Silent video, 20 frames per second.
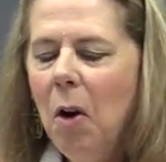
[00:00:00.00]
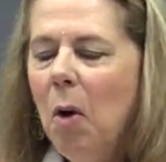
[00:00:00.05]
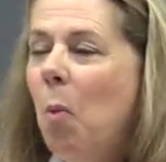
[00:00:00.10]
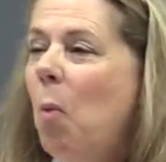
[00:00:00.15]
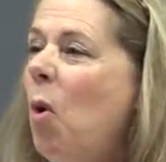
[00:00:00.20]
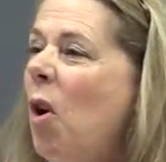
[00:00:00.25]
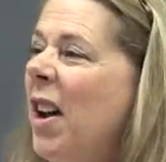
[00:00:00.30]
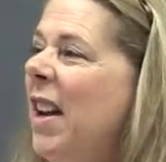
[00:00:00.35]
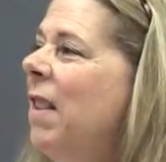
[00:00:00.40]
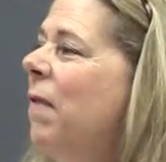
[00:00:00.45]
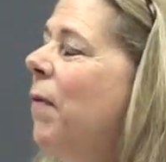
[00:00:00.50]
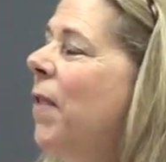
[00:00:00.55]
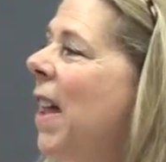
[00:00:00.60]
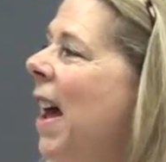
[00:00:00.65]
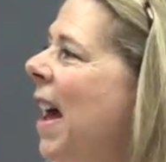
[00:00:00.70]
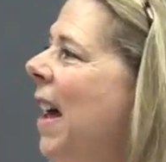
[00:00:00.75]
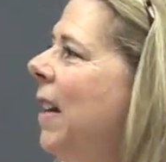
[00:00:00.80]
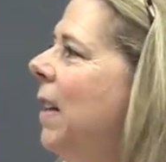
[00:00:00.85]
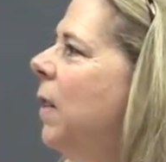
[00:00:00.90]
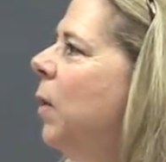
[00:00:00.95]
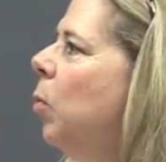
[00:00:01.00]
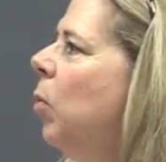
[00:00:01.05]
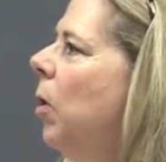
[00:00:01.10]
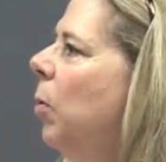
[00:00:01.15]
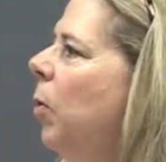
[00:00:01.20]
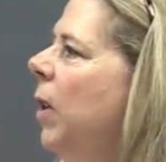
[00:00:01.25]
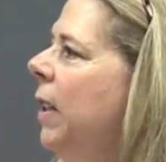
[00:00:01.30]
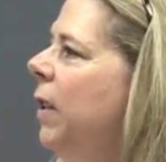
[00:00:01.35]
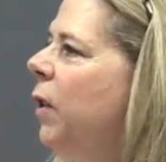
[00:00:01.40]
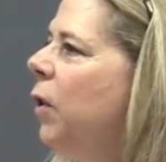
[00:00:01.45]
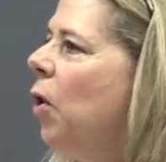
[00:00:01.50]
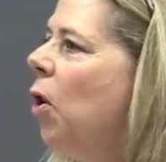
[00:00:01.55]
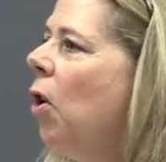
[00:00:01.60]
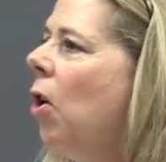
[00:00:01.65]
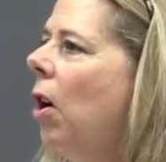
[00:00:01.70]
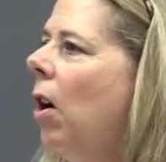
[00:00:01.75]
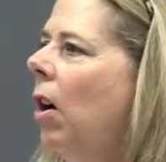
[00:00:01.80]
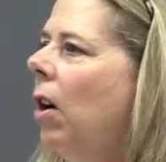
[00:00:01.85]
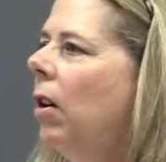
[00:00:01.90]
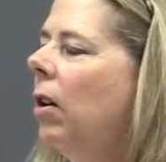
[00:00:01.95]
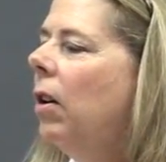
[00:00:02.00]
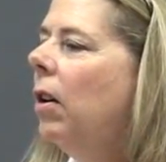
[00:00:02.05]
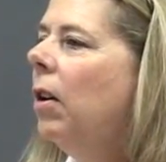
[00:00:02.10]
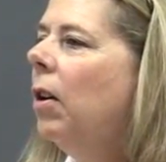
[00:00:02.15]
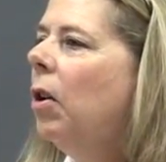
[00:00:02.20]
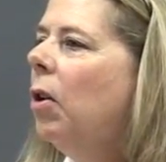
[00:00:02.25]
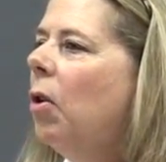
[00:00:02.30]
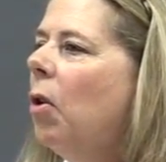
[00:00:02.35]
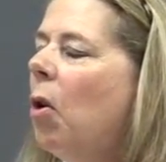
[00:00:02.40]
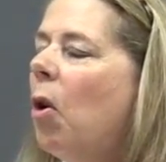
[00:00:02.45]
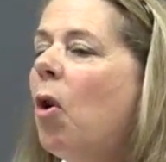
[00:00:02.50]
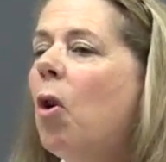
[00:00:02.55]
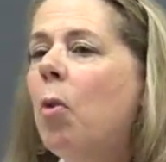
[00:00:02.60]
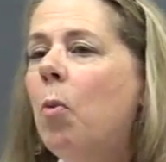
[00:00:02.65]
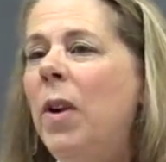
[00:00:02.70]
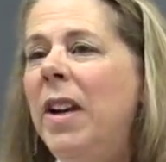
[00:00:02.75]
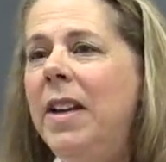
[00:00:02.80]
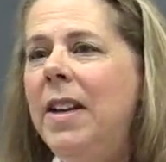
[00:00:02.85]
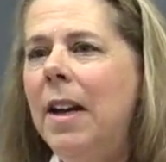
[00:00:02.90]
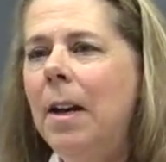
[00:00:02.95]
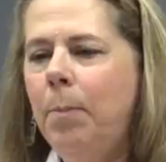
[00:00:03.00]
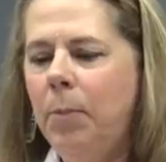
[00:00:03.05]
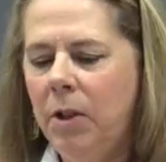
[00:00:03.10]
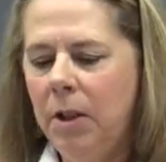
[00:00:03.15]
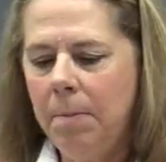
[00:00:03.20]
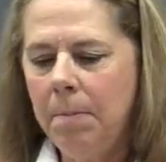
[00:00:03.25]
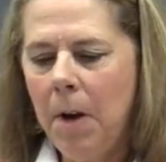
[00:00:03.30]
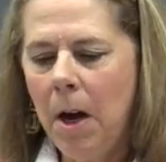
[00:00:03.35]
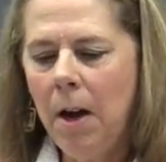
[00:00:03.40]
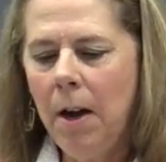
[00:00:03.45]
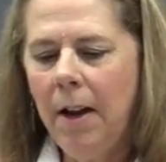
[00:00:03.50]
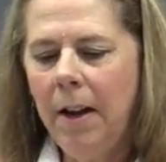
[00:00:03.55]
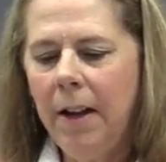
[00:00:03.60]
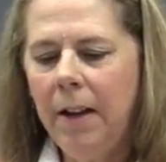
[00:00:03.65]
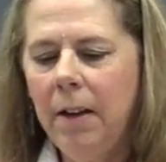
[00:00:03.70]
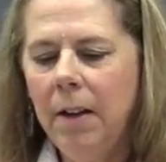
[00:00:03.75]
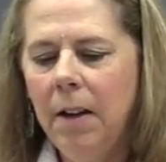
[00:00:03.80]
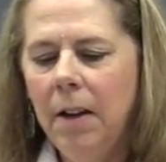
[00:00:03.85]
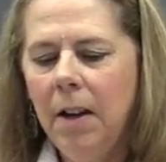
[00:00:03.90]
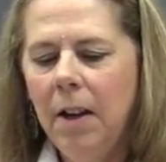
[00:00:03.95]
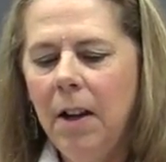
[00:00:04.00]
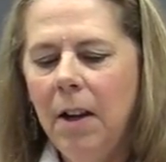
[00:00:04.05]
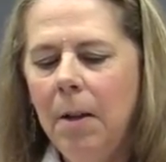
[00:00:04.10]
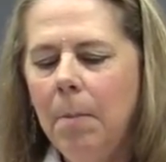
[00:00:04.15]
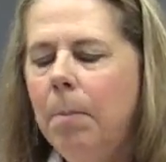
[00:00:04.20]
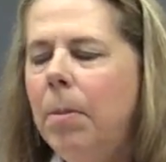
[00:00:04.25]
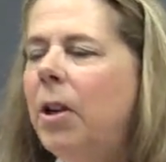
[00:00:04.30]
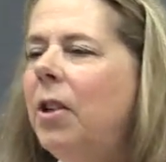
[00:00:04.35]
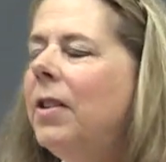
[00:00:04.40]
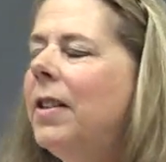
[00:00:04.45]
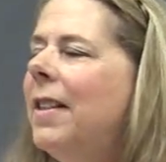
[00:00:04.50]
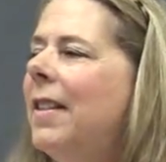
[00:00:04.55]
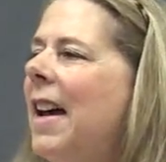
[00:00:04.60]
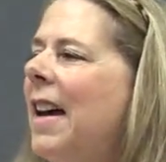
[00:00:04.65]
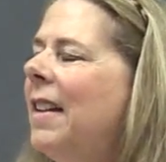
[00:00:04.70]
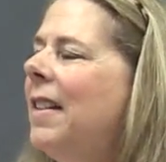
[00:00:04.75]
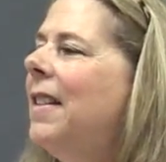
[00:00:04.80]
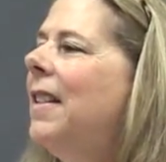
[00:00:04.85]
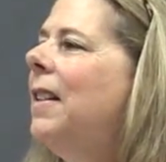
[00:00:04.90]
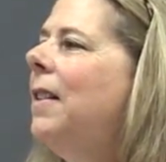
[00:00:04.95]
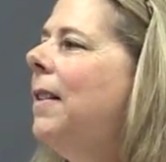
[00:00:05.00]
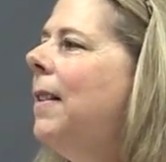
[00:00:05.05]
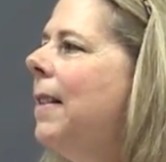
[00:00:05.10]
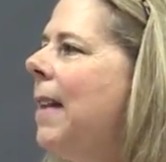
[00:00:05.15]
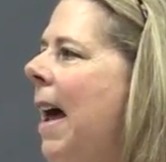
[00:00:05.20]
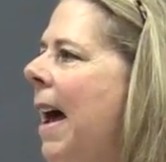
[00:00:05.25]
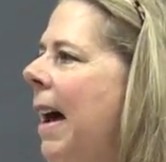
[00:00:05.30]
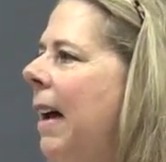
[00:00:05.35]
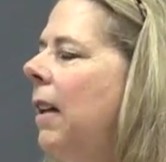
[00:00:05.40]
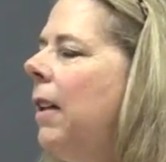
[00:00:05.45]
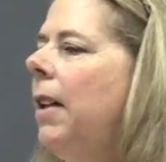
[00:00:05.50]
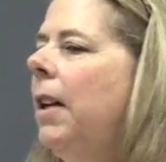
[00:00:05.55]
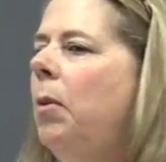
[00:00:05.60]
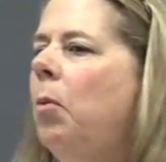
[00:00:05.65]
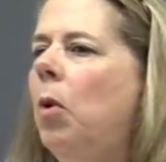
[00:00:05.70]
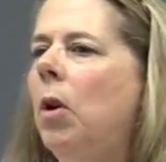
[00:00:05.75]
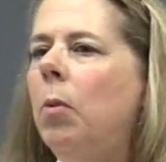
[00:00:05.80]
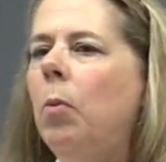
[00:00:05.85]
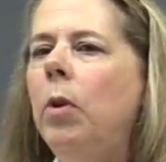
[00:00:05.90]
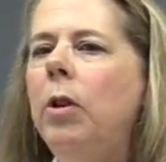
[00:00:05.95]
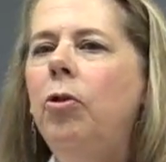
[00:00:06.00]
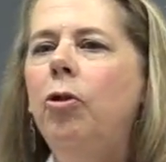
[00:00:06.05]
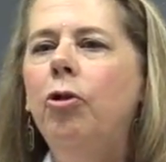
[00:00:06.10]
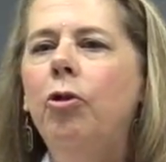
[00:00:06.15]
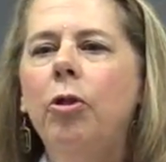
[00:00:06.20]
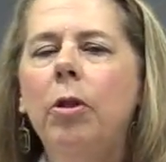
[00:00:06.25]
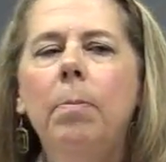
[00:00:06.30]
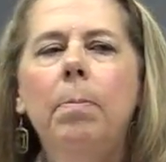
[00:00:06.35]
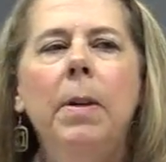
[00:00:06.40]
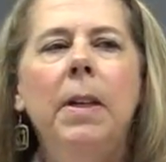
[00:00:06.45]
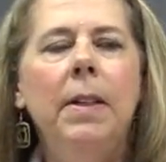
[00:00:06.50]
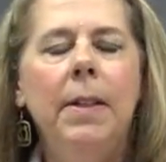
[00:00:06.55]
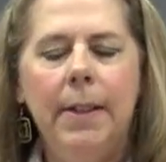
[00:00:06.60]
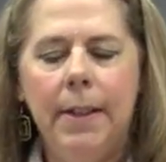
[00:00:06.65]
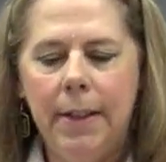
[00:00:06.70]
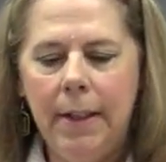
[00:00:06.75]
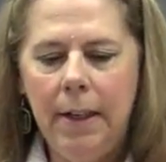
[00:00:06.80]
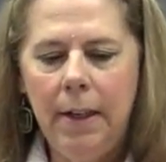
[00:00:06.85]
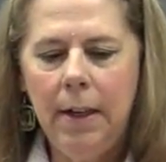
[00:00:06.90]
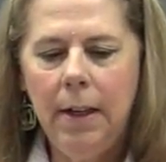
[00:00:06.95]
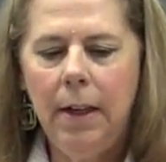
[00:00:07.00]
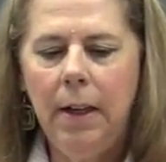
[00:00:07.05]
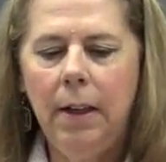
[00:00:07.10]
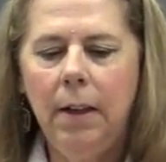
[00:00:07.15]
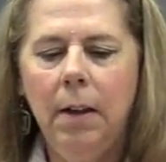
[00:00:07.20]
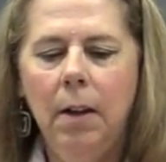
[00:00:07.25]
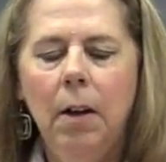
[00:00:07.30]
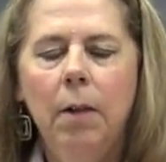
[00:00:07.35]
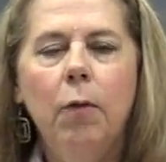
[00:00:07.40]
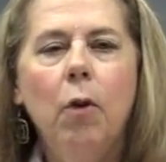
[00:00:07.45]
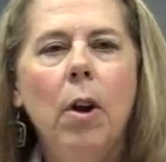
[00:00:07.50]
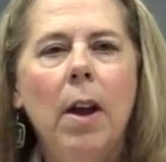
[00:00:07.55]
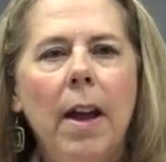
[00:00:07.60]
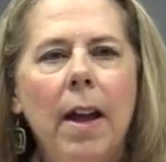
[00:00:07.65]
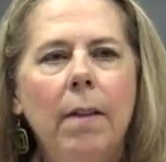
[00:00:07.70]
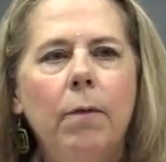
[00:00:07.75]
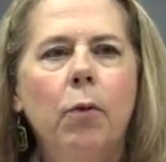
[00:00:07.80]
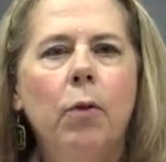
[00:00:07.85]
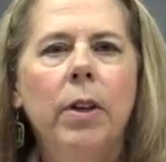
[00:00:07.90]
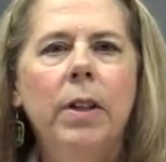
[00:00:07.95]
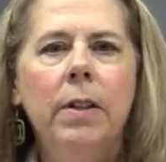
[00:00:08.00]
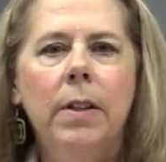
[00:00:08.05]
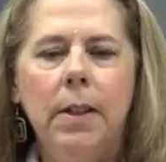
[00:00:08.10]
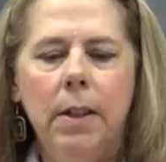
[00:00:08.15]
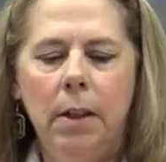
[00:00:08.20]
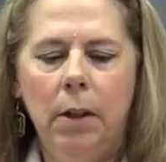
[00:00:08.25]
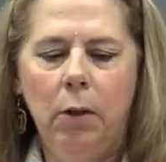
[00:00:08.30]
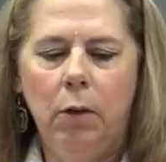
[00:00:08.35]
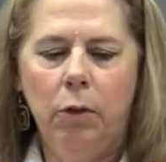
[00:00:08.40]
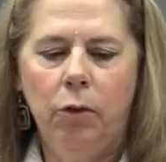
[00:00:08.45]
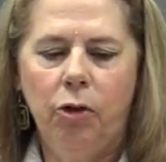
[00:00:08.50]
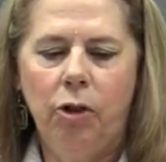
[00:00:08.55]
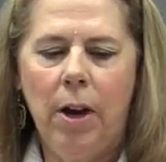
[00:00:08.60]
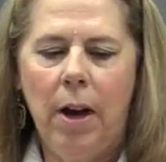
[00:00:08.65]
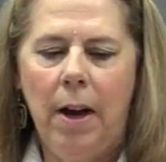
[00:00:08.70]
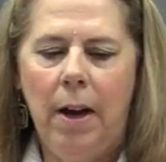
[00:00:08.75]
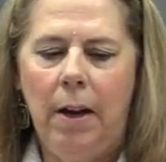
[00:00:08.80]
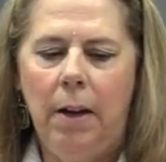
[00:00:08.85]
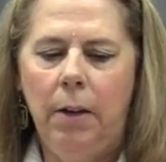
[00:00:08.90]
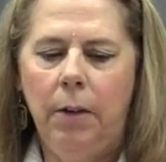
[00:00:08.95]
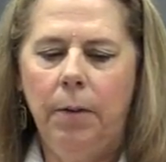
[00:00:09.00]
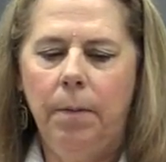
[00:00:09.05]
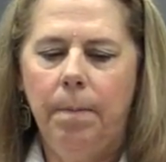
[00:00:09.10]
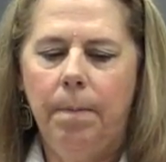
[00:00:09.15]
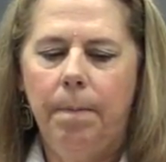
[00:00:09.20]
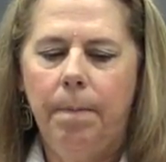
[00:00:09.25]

What if that is what we saw or we kept in mind? Because that's exactly what we should be seeing for every single child.